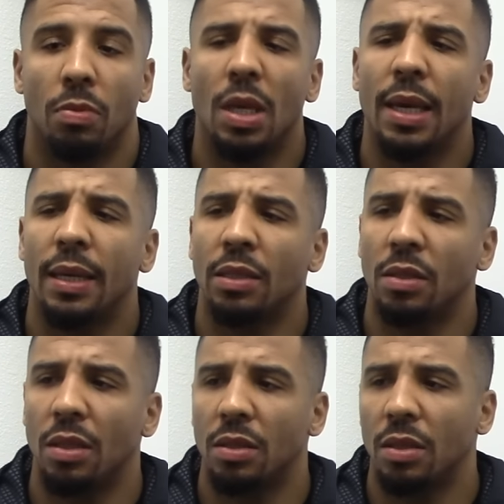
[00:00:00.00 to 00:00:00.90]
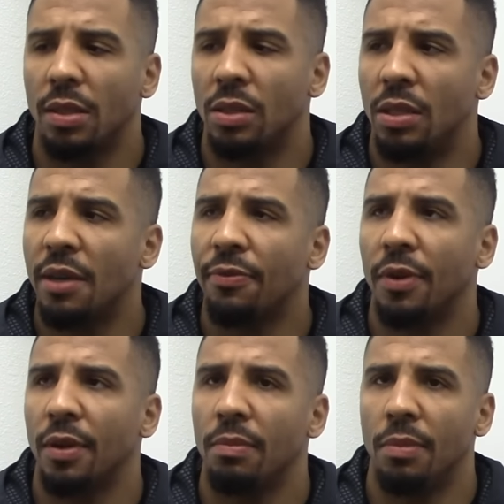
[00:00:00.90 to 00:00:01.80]
Yeah, it's it's, it's
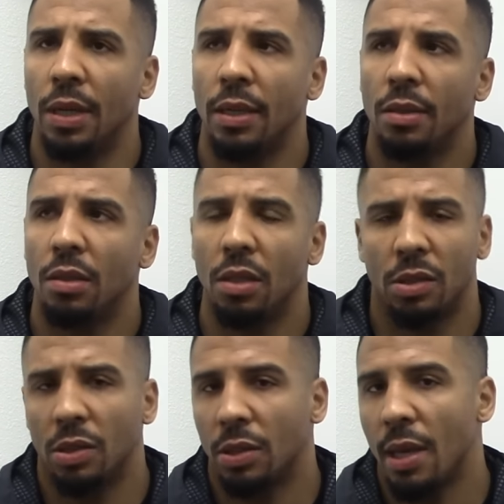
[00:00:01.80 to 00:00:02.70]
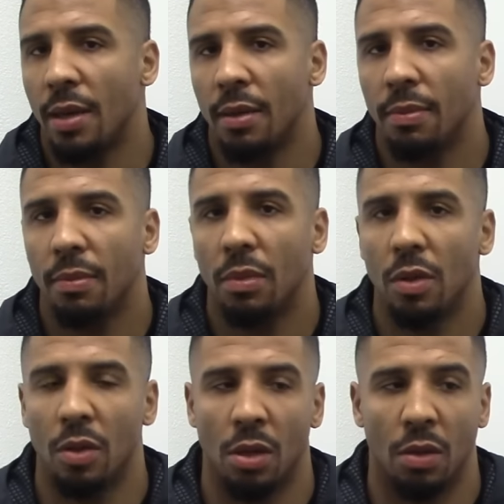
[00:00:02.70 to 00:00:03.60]
different, but it's the same,
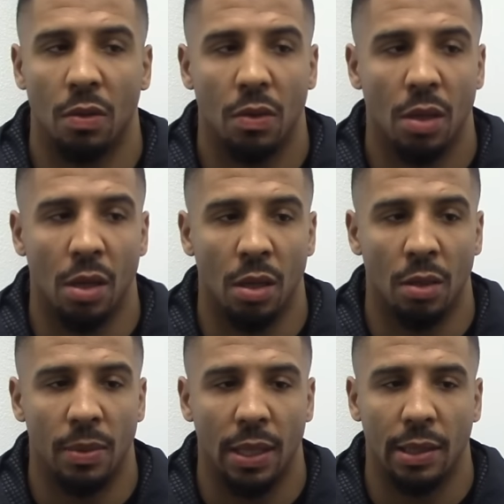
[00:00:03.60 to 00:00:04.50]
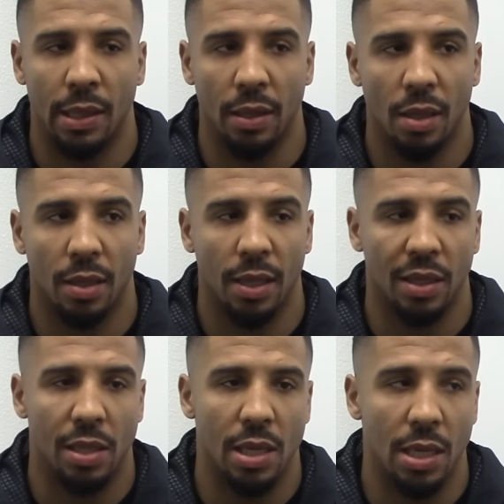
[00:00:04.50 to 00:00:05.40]
you know. Um, and I think I think
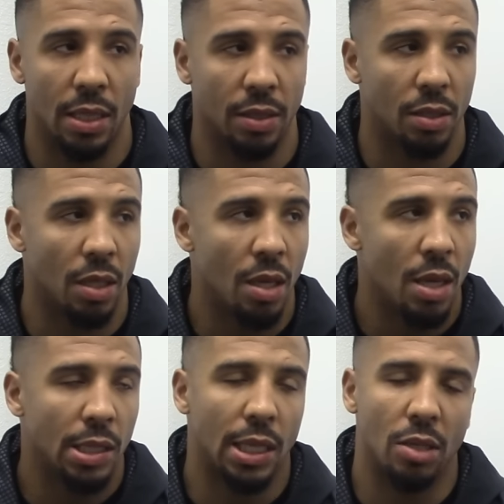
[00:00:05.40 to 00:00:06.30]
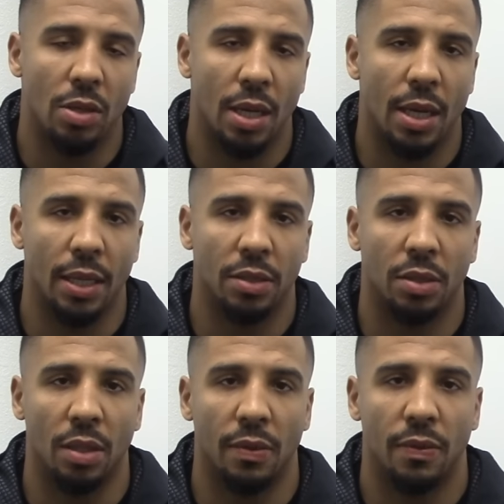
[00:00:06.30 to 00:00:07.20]
the key is is how you dedicate
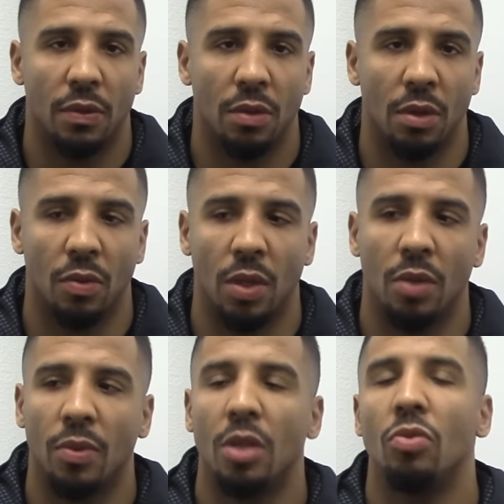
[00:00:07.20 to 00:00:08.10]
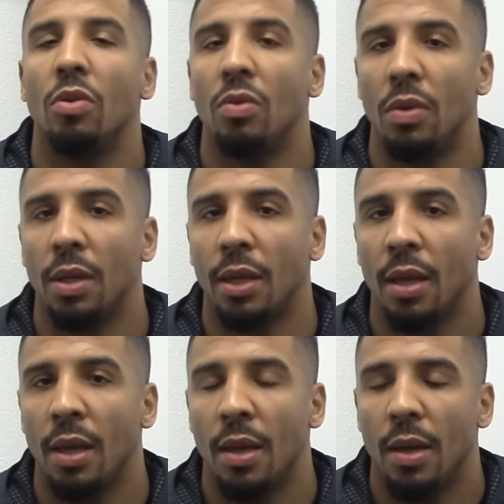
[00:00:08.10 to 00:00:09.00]
yourself. You know, what are you what are you doing
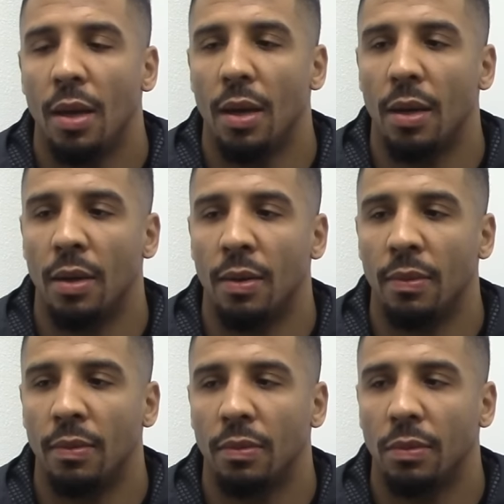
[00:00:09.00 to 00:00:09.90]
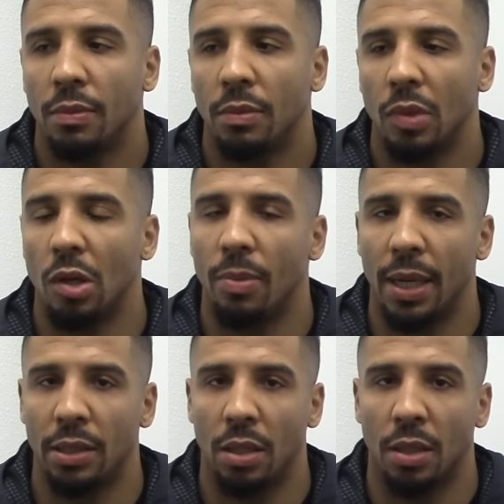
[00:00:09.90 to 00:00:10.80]
um, when
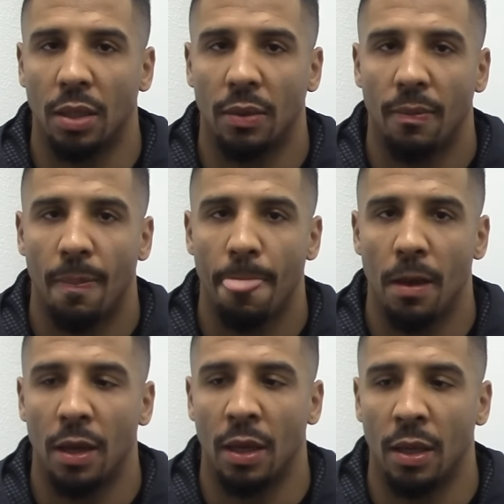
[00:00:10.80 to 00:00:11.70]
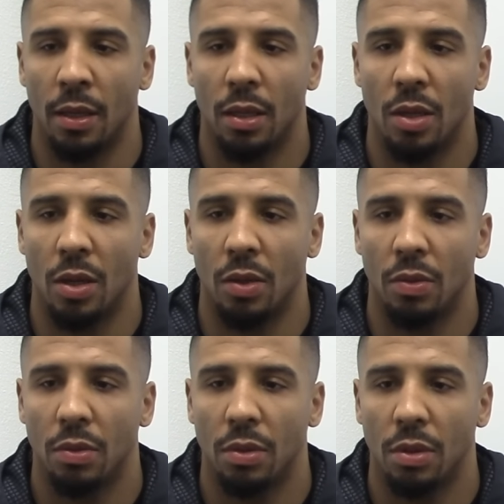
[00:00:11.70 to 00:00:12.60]
nobody's looking? And you know,
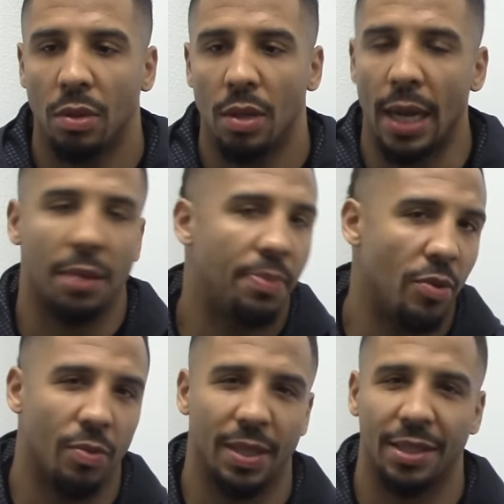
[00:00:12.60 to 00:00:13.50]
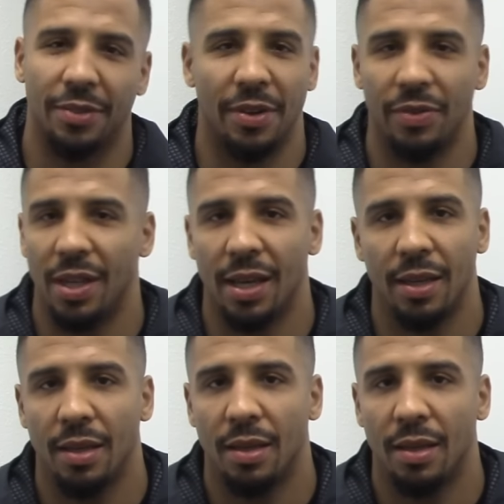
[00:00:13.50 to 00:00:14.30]
I compete with myself every day.